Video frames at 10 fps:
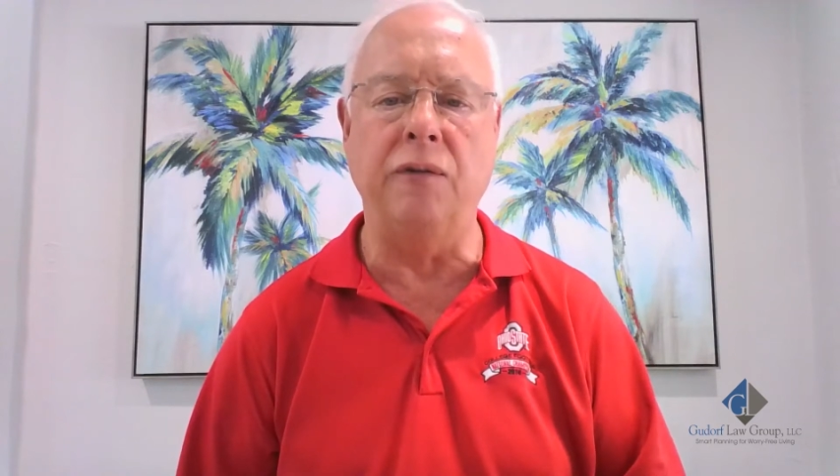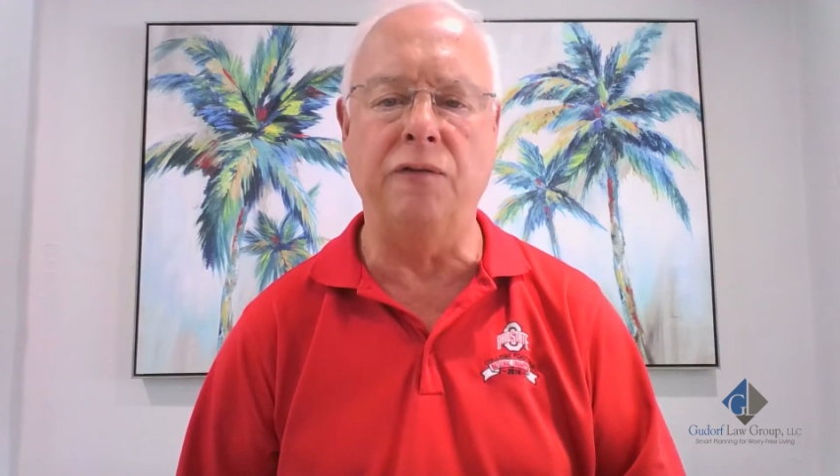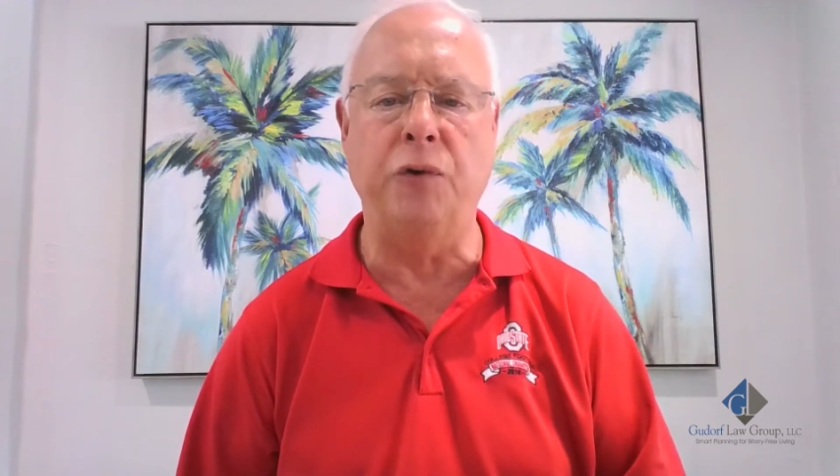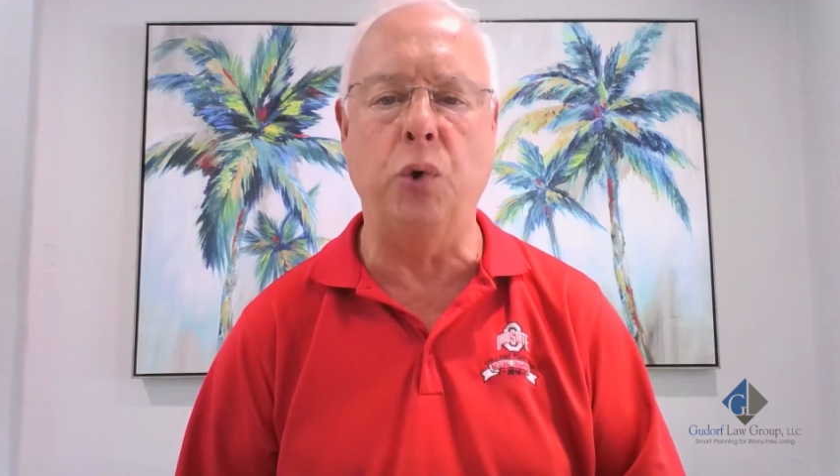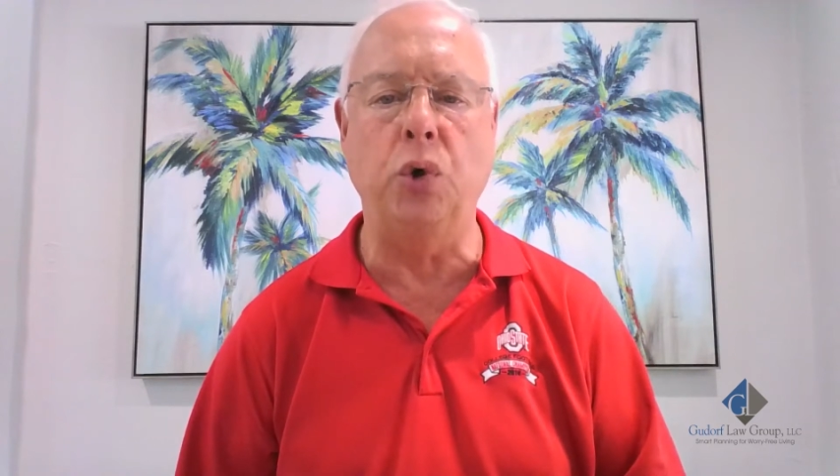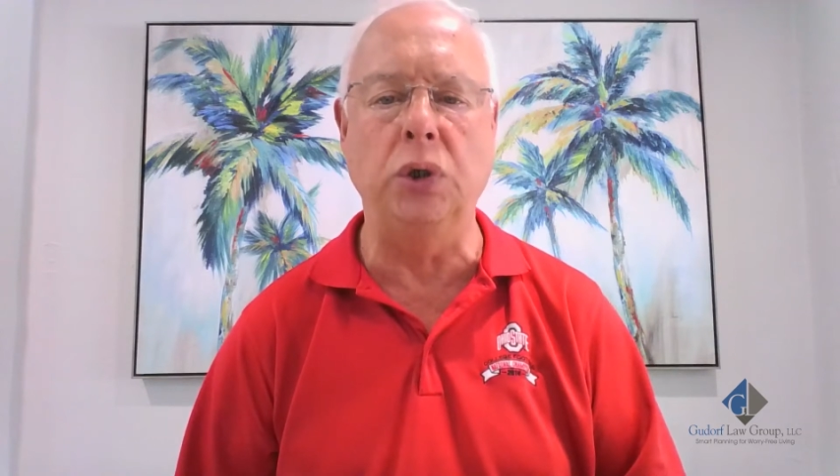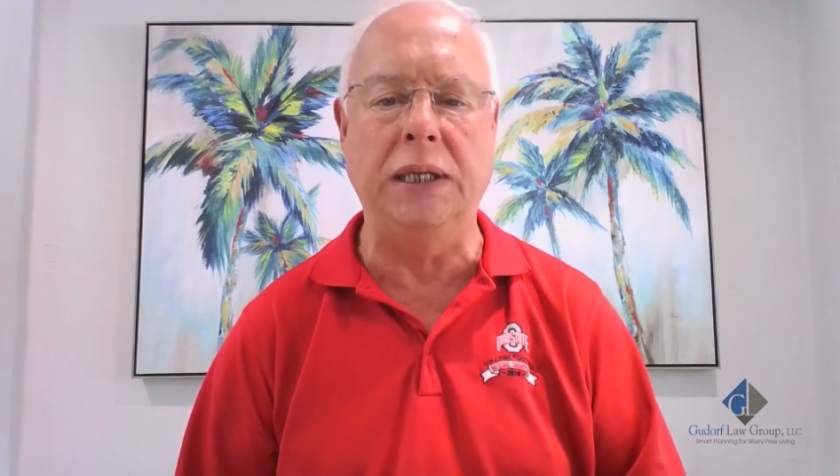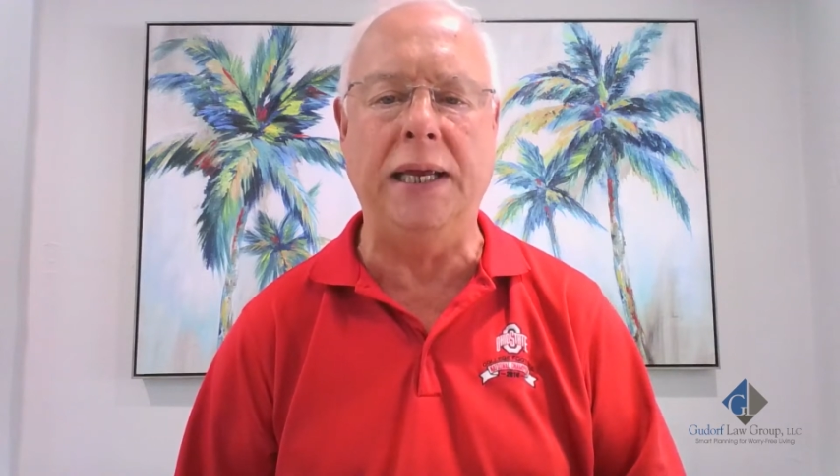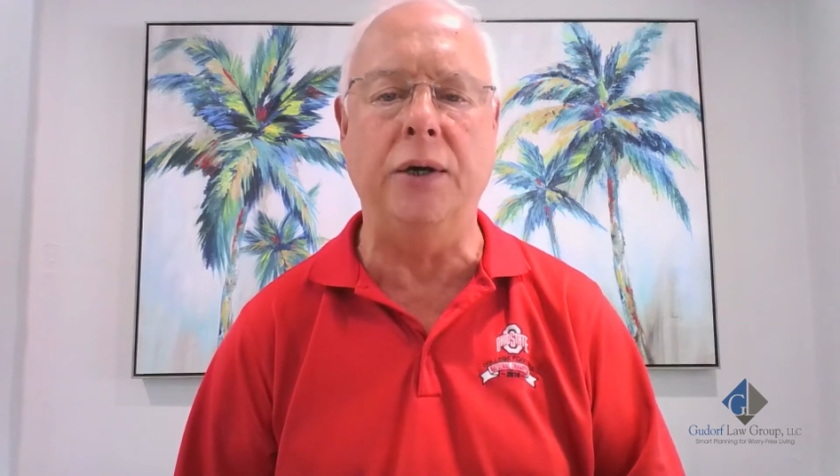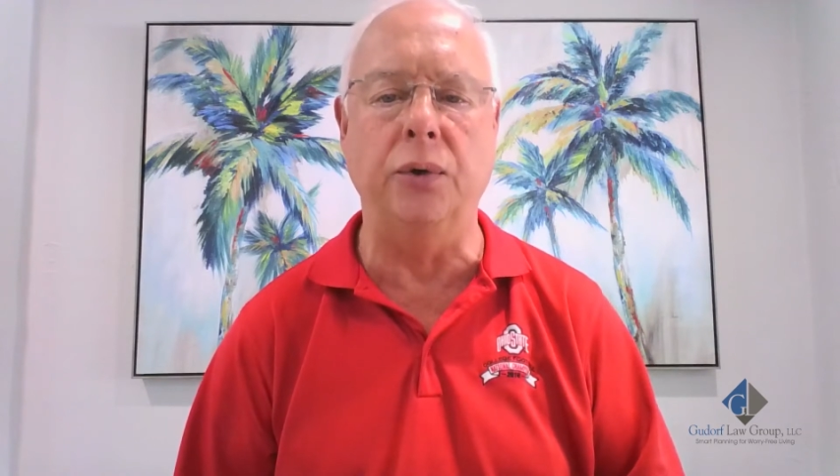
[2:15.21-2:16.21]
full
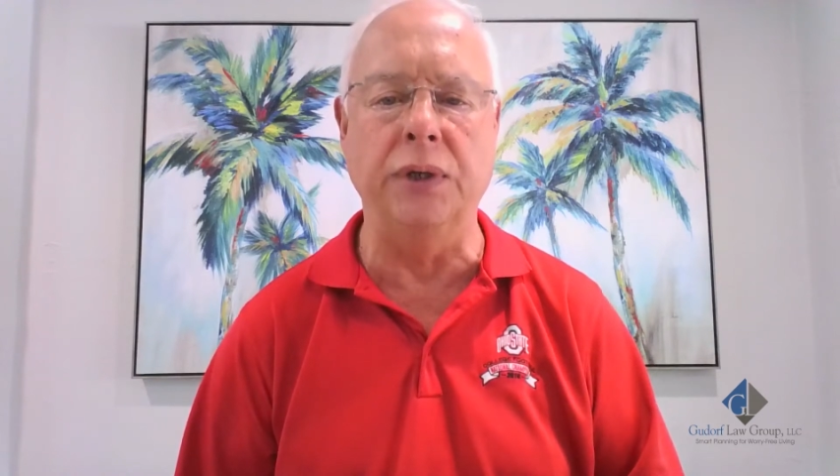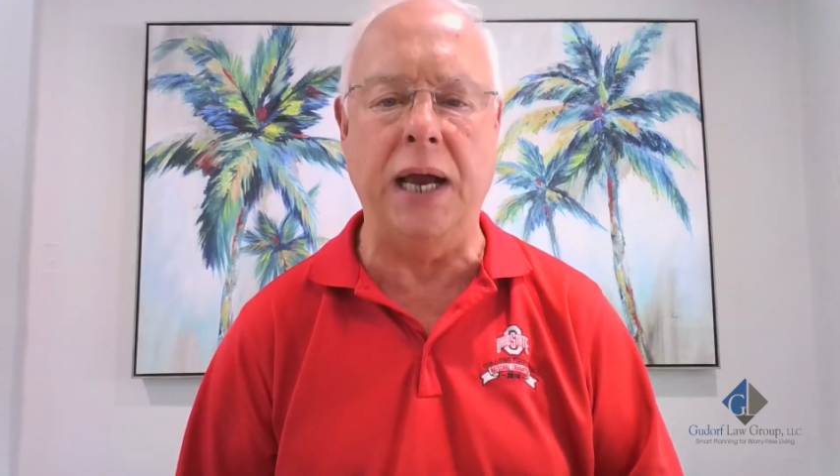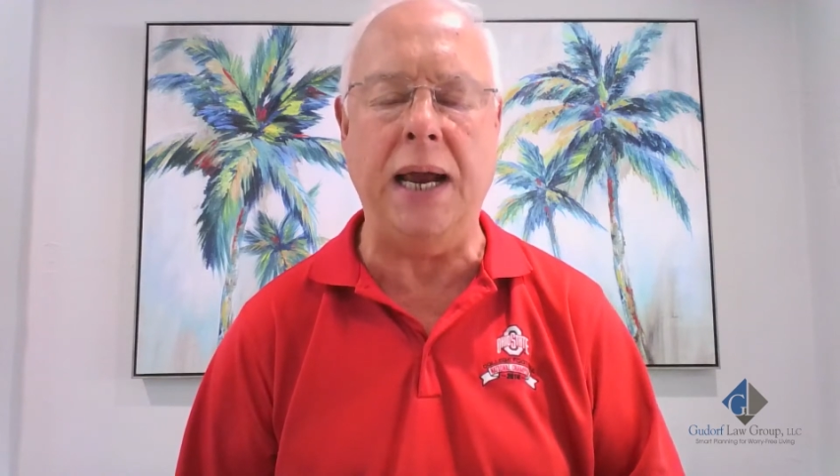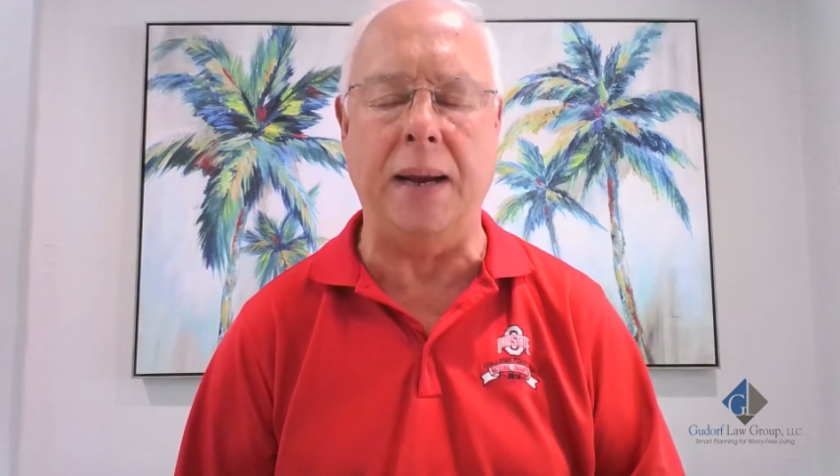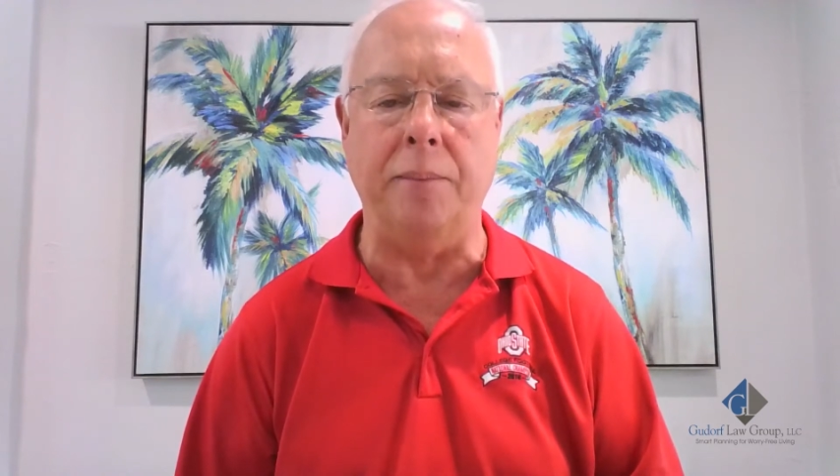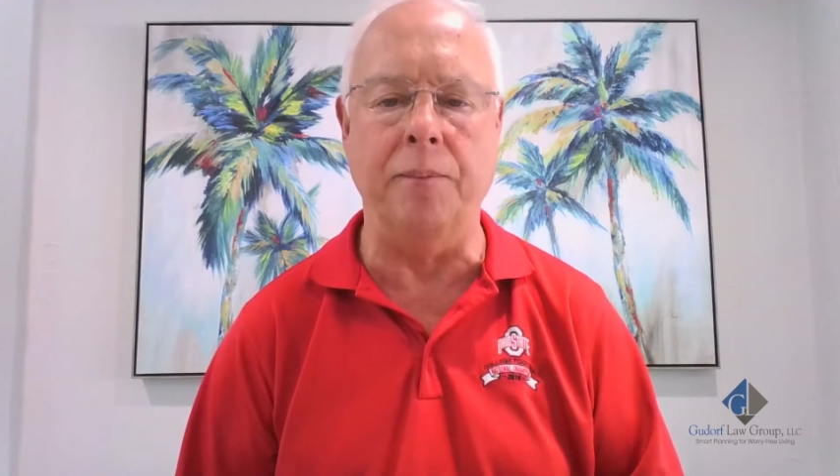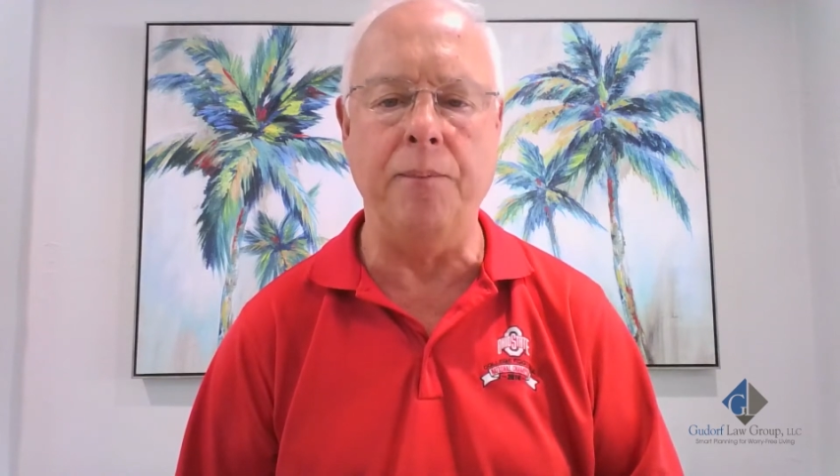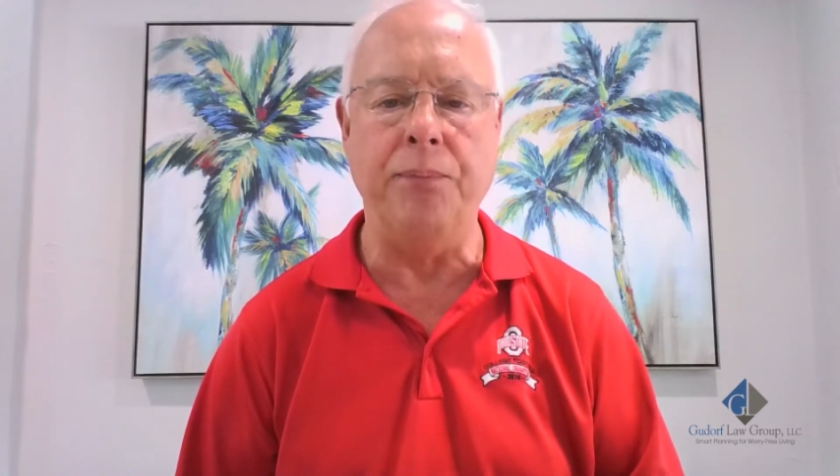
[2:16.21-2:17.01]
legal name.